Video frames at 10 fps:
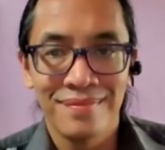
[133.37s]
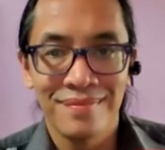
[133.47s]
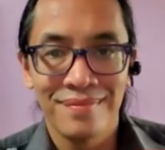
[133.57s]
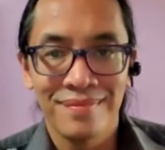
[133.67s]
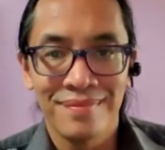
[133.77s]

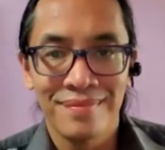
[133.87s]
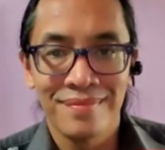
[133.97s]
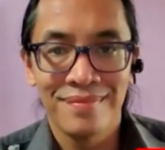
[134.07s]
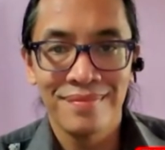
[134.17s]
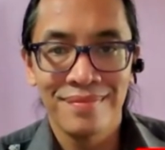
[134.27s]

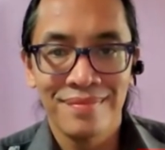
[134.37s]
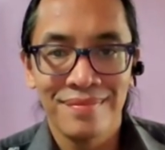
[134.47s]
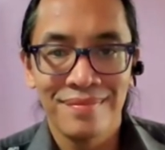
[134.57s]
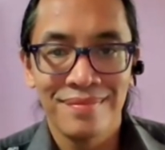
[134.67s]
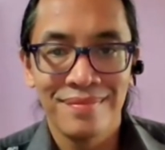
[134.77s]

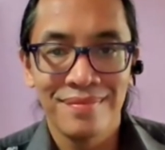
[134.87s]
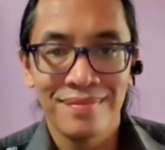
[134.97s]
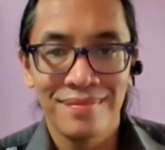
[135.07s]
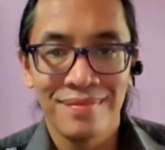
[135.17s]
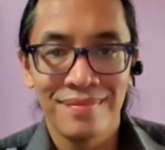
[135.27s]

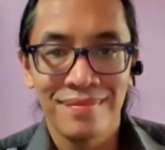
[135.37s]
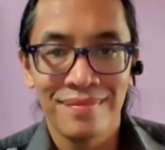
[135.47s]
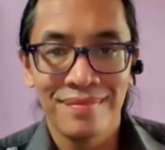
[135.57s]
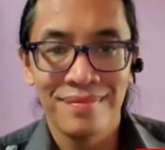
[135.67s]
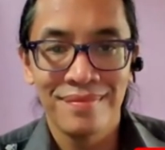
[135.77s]

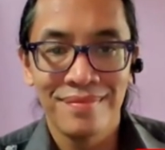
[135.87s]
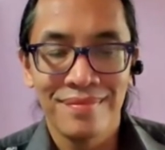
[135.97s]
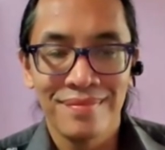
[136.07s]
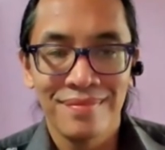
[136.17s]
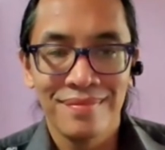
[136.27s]

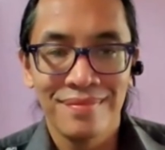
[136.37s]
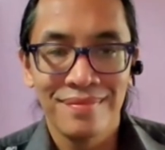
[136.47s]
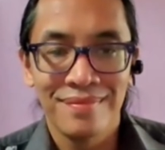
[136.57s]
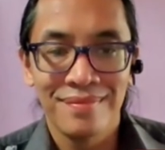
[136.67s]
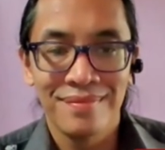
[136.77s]

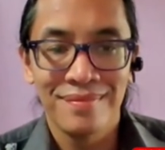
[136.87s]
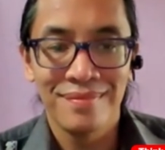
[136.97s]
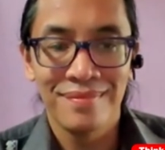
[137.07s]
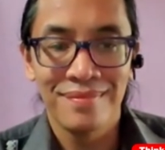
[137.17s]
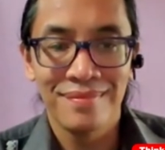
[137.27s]
(not speaking)